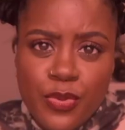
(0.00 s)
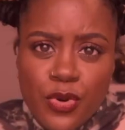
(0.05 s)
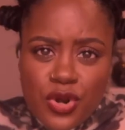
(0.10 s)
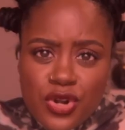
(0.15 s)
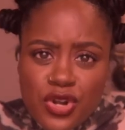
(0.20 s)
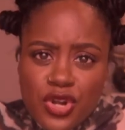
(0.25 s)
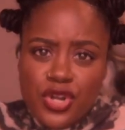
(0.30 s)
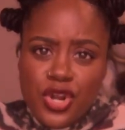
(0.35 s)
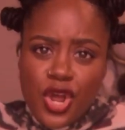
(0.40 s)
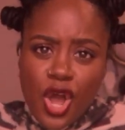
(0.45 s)

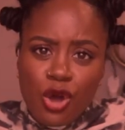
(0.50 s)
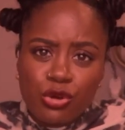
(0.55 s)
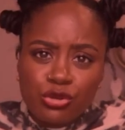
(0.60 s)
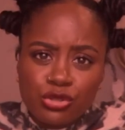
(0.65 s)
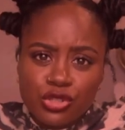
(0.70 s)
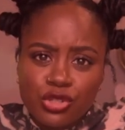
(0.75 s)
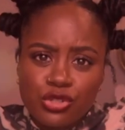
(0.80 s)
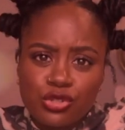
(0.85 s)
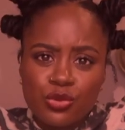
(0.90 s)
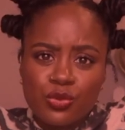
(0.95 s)
bored in the
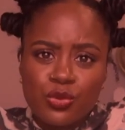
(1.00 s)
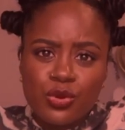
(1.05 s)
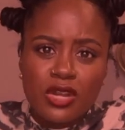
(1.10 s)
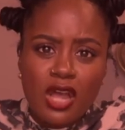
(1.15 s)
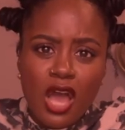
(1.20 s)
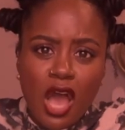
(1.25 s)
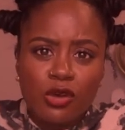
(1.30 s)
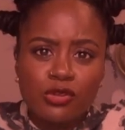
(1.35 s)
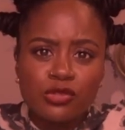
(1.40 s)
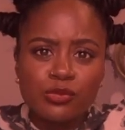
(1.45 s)
house and you're in
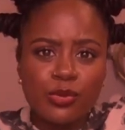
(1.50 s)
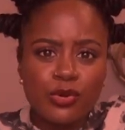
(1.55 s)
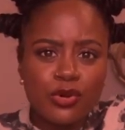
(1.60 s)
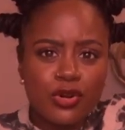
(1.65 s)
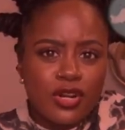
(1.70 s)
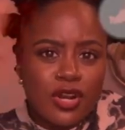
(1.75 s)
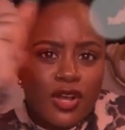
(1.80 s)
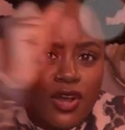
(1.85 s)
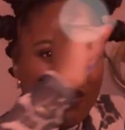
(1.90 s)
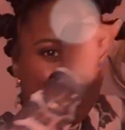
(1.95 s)
the house
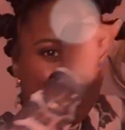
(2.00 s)
bored,